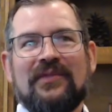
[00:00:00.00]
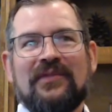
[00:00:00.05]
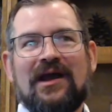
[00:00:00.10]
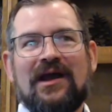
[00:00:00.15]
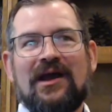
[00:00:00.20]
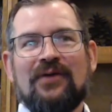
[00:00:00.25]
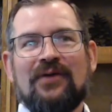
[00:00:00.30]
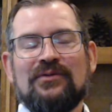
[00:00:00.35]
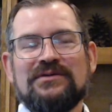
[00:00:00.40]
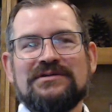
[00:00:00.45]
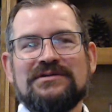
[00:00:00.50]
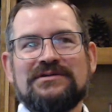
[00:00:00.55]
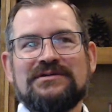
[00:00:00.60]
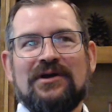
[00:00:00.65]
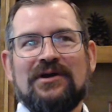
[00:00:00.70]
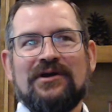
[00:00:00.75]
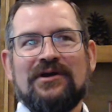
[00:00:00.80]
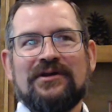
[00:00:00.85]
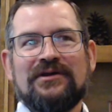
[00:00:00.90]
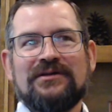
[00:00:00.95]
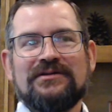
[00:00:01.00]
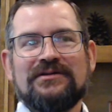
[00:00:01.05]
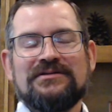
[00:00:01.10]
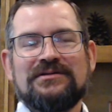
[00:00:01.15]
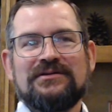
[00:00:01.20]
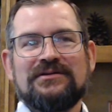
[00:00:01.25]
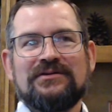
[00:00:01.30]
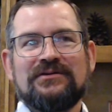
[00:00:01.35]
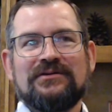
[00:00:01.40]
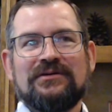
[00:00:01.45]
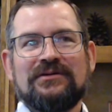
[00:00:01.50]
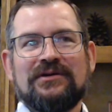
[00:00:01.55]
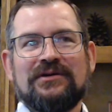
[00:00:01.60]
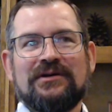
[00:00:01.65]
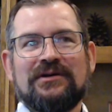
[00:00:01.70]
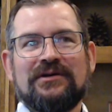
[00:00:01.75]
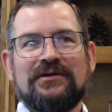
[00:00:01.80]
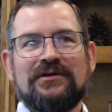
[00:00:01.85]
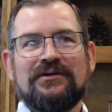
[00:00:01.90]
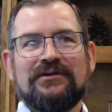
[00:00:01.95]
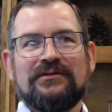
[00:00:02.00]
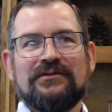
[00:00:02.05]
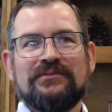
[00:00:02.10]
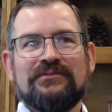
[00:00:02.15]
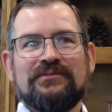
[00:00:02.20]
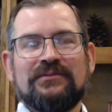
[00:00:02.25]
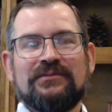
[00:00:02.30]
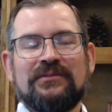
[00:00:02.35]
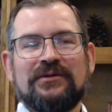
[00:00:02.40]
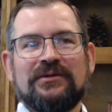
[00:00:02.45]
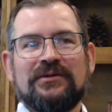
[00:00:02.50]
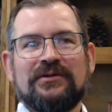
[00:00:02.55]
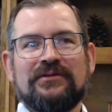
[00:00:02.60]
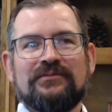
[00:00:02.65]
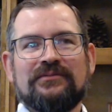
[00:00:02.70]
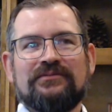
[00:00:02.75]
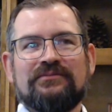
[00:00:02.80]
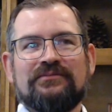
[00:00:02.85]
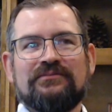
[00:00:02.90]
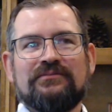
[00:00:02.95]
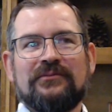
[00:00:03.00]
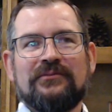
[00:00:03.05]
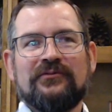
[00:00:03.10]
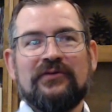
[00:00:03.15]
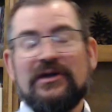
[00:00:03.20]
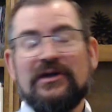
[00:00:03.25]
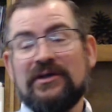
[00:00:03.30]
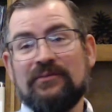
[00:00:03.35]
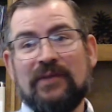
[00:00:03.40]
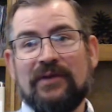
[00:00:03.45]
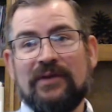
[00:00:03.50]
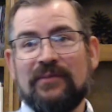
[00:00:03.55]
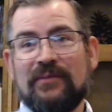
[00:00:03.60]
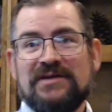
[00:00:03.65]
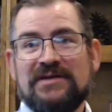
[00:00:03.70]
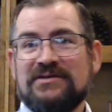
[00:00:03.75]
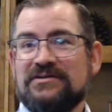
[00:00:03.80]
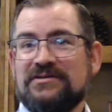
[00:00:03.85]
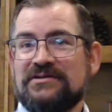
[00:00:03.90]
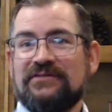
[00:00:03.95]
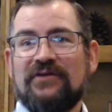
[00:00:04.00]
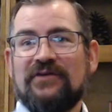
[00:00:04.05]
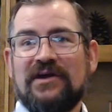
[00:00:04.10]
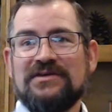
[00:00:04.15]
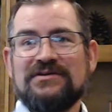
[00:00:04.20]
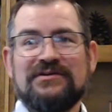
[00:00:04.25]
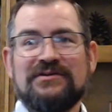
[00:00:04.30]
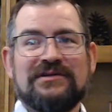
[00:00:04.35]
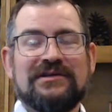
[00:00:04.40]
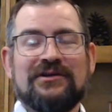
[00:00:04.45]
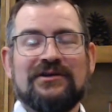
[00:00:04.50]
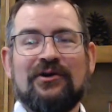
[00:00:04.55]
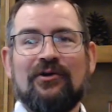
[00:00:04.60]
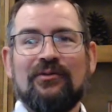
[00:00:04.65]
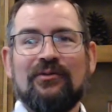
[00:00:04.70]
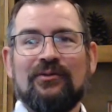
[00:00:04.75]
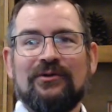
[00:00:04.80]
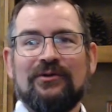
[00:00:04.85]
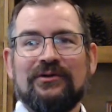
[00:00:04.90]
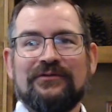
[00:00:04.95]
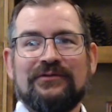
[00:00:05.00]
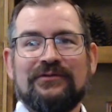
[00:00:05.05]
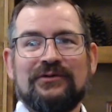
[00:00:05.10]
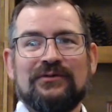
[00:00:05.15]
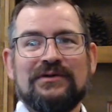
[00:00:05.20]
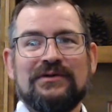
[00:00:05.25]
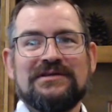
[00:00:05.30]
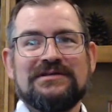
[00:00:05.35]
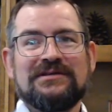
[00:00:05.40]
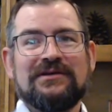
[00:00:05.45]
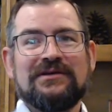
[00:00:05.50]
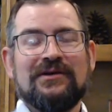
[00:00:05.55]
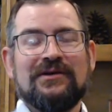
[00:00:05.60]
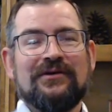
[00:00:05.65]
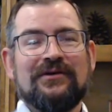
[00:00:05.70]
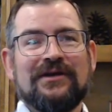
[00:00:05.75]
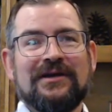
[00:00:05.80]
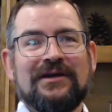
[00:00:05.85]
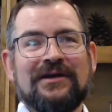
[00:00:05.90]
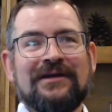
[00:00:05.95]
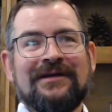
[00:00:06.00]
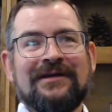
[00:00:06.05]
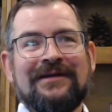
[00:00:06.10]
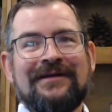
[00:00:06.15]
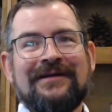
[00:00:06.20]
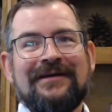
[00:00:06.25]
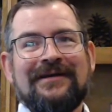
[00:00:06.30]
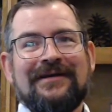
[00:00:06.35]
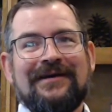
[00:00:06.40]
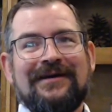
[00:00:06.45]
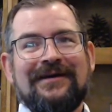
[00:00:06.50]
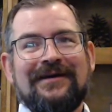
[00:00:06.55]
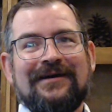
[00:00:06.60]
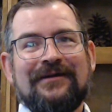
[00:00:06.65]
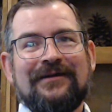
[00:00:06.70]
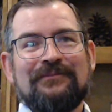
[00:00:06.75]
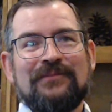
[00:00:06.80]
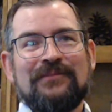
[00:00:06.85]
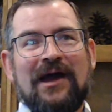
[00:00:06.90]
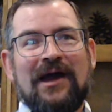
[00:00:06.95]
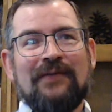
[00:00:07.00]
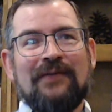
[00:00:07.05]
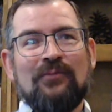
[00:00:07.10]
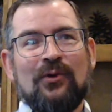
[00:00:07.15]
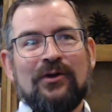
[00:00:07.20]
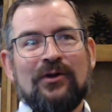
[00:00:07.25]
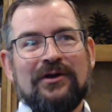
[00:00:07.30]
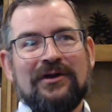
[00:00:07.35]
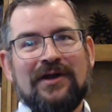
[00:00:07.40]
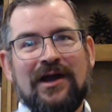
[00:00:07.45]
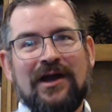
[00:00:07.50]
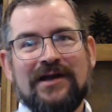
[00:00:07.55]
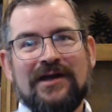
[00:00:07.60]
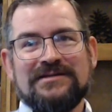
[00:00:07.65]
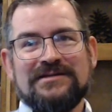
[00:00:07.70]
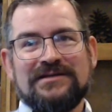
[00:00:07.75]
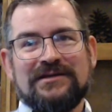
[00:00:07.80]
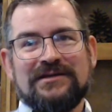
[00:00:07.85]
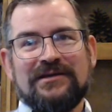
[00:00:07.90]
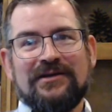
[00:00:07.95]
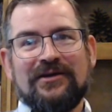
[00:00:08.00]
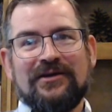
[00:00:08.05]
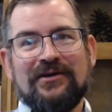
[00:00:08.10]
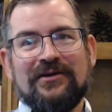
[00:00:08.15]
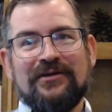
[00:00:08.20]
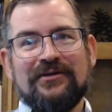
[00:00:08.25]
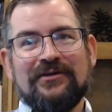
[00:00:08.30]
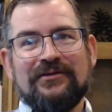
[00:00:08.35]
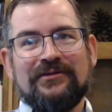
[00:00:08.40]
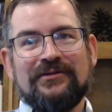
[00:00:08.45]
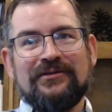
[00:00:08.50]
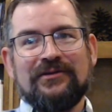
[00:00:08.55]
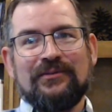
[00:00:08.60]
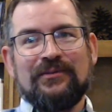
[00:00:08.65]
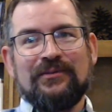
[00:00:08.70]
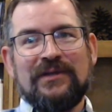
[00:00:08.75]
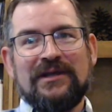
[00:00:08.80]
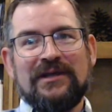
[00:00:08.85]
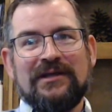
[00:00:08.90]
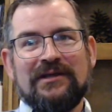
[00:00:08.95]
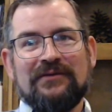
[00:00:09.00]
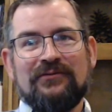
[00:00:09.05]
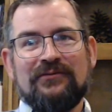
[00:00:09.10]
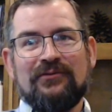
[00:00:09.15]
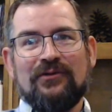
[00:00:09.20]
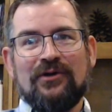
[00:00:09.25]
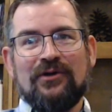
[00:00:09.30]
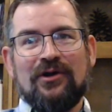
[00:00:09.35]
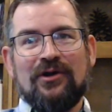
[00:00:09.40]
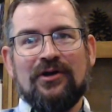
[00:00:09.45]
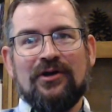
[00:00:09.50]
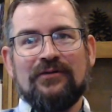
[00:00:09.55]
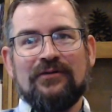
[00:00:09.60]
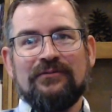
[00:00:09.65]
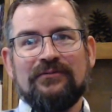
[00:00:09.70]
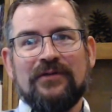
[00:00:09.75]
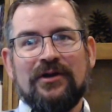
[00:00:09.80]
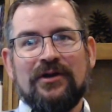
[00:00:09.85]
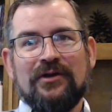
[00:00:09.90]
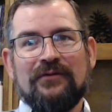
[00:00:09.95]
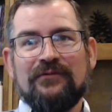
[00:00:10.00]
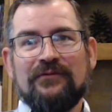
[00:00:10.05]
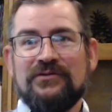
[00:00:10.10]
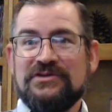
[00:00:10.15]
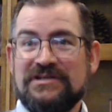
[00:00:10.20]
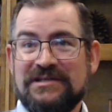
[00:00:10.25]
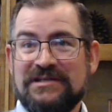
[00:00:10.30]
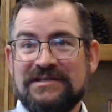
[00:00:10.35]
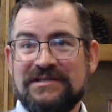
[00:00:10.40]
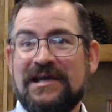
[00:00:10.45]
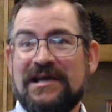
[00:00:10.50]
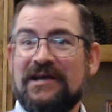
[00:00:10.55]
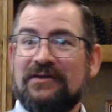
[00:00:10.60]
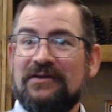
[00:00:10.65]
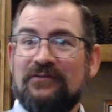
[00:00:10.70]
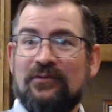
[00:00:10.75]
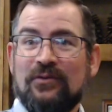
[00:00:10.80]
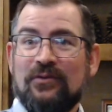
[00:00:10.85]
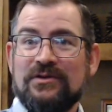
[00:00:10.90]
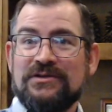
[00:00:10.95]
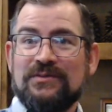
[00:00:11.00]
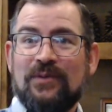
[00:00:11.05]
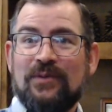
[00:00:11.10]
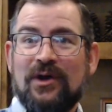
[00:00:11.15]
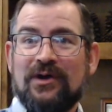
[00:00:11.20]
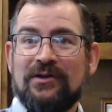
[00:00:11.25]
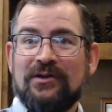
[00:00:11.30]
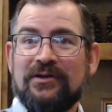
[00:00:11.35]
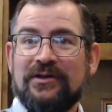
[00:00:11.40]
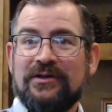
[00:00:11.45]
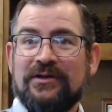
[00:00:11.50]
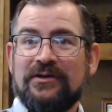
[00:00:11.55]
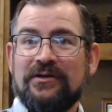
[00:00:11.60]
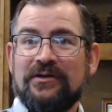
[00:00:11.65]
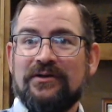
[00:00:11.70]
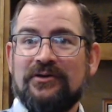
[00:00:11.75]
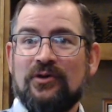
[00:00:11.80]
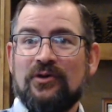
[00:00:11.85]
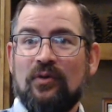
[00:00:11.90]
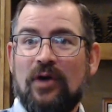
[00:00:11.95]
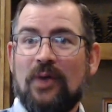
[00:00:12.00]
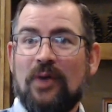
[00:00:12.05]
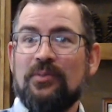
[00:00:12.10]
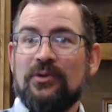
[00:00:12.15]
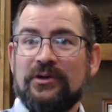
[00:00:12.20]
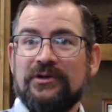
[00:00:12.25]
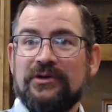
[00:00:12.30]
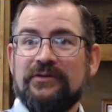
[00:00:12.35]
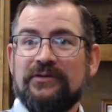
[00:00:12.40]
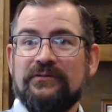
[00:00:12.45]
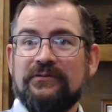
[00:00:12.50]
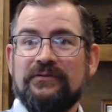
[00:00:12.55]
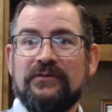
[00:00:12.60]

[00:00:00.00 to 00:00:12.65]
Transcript: I was talking to a friend, my master's advisor, Dean Colwell, a few weeks ago, and I'm organizing the meeting for our Virginia Tech Forest Modeling Cooperative